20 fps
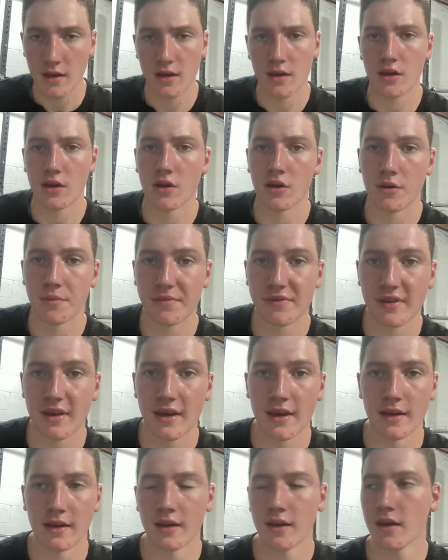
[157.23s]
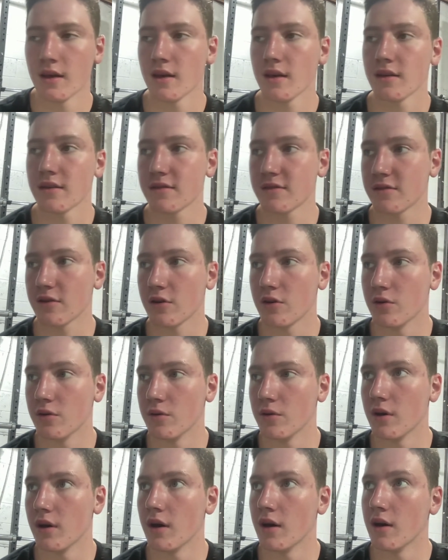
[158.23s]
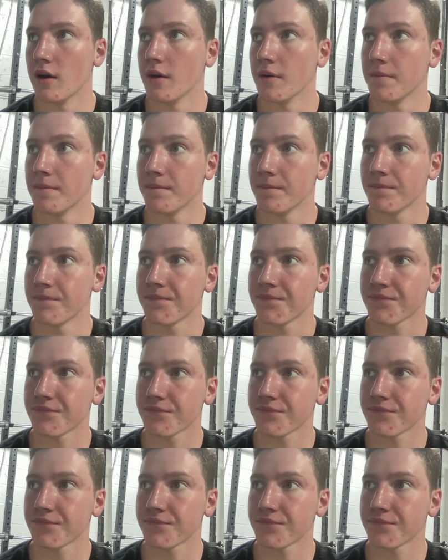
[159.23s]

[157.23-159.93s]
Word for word: You know what I'm saying? So, um,